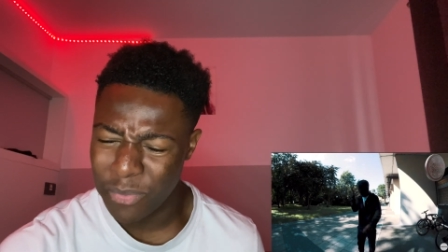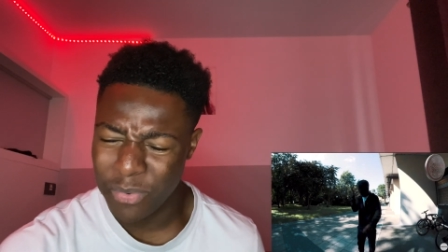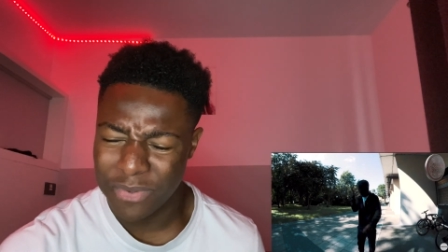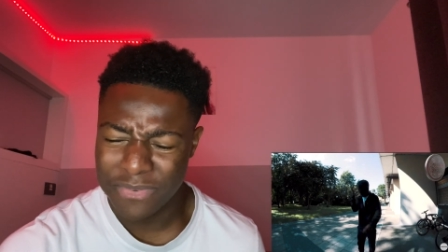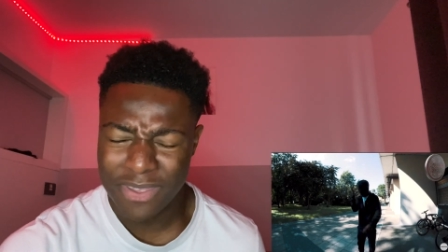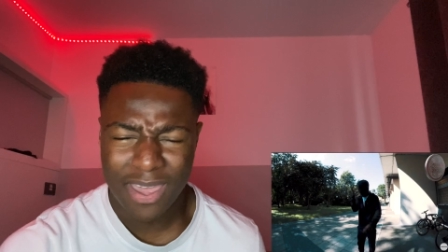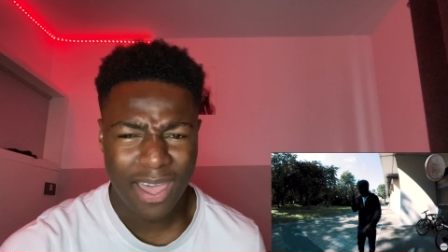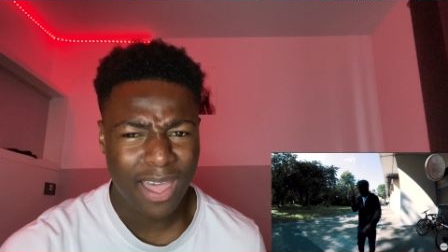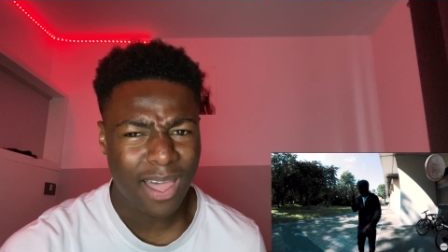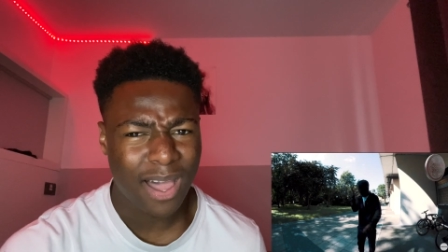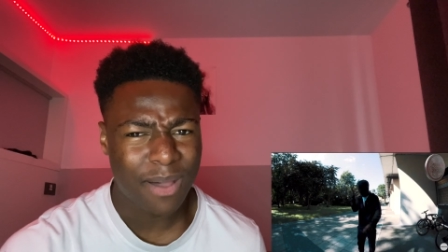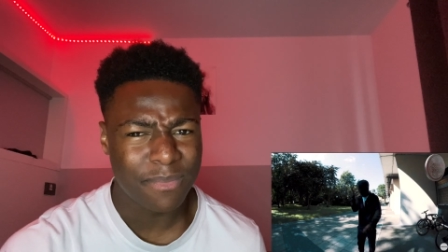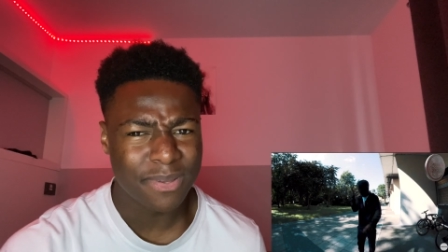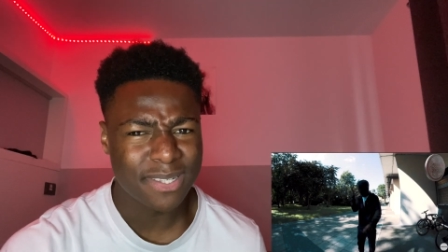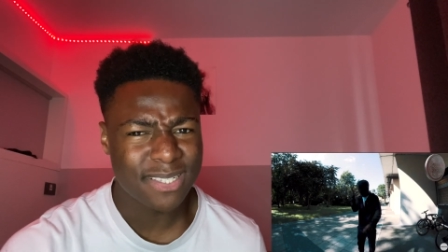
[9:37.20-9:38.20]
I'm with cat,
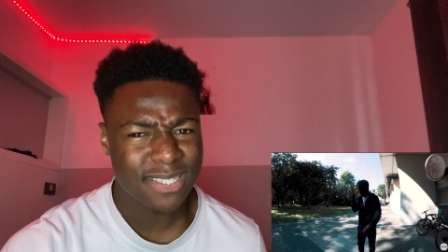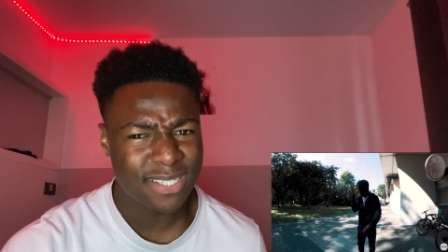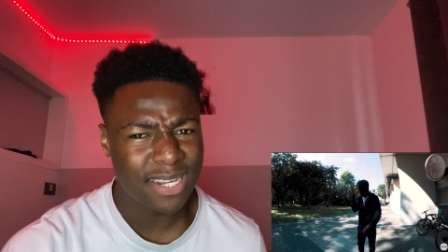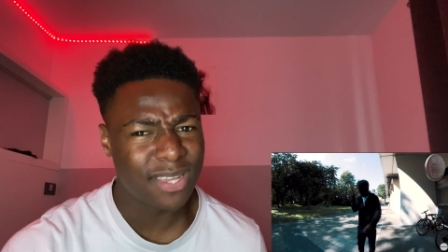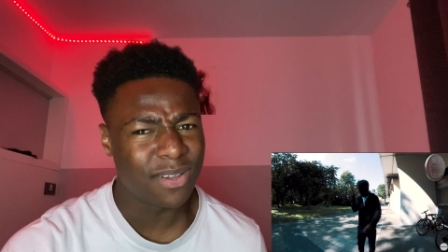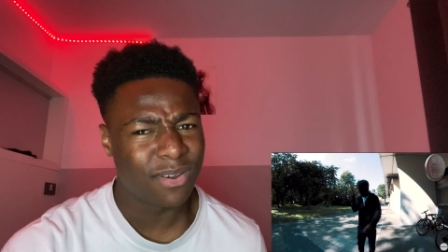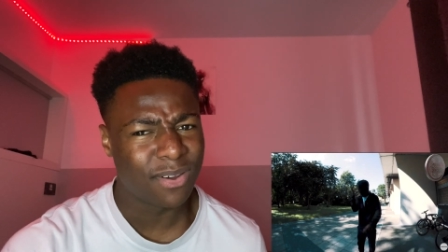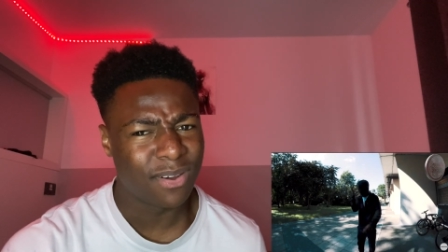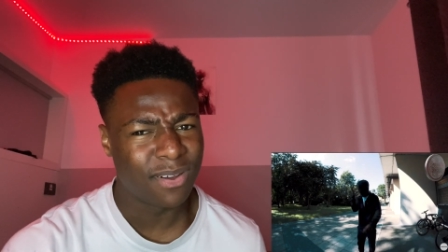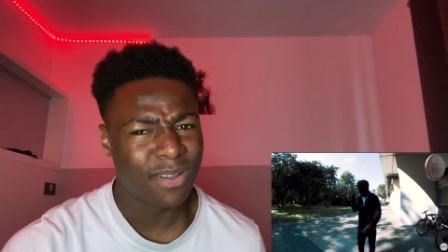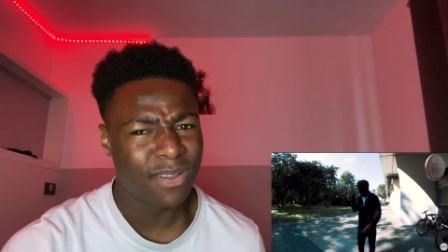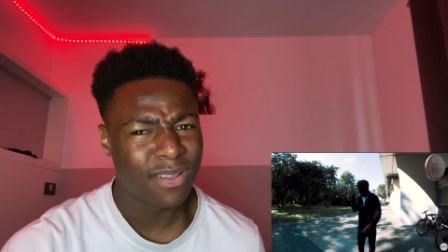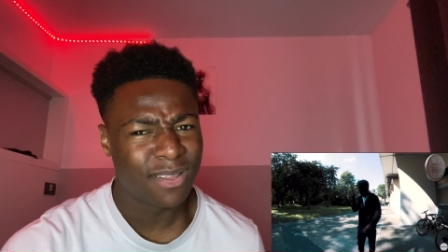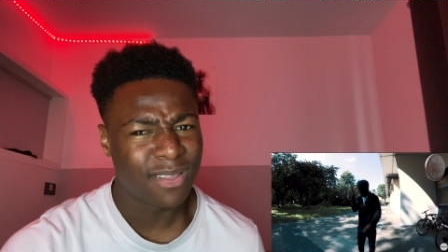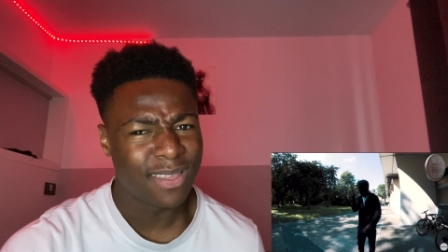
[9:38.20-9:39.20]
I'm a slater.
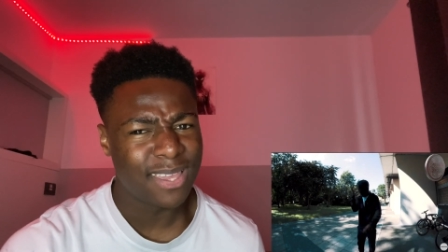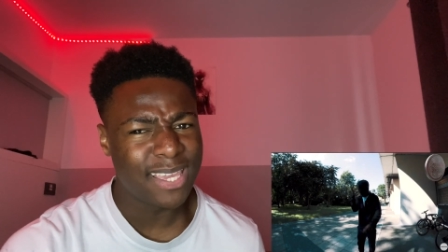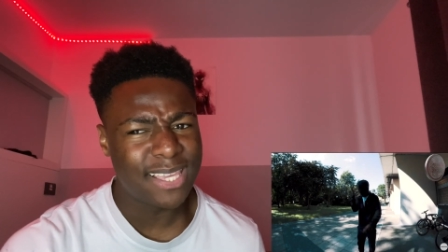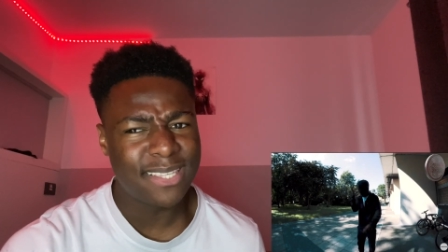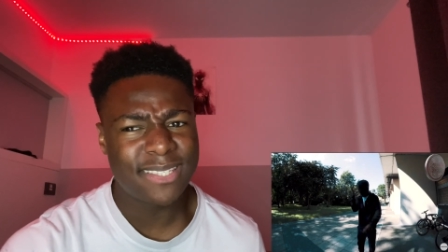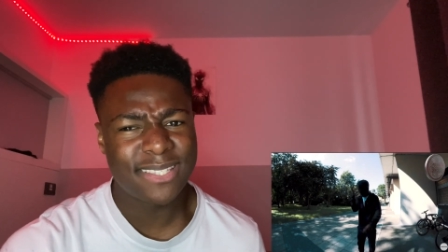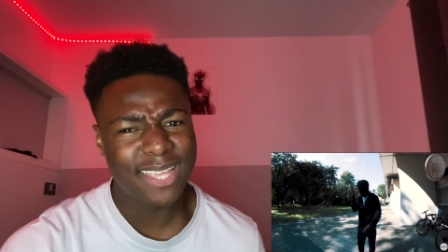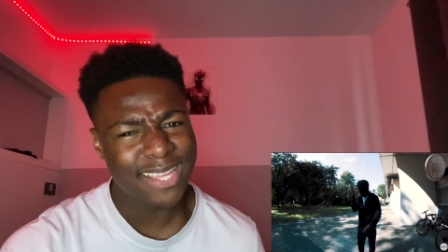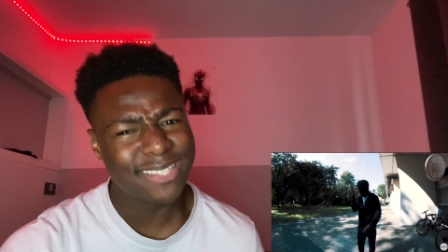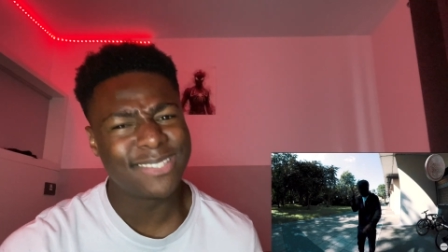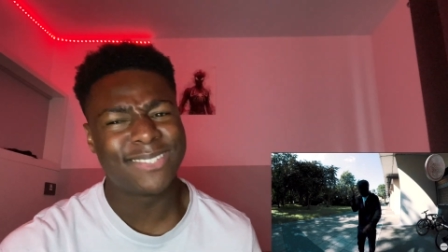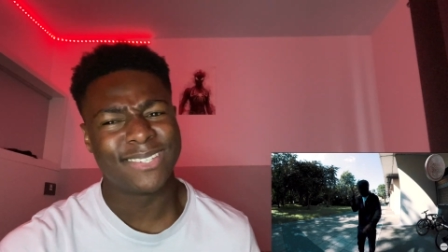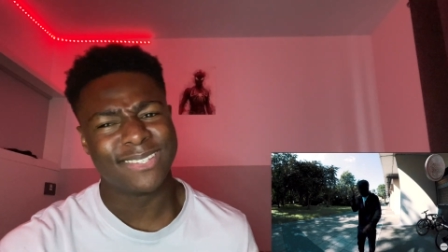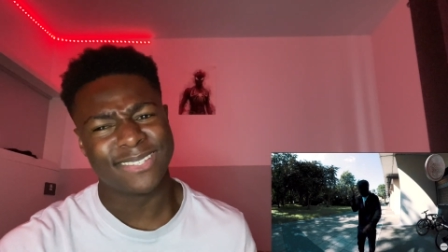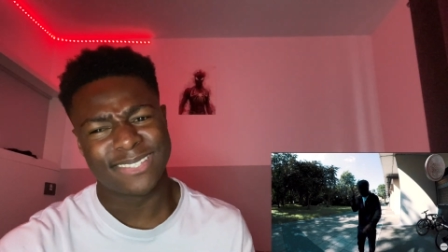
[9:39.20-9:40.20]

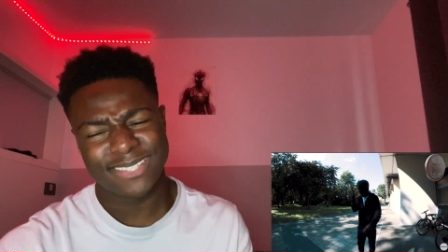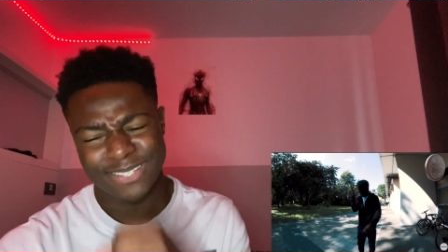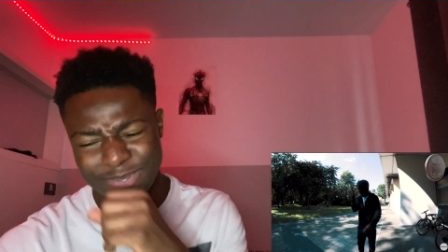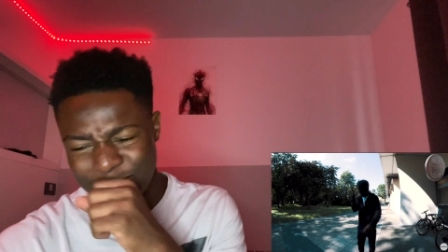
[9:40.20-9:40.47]
EastEnders.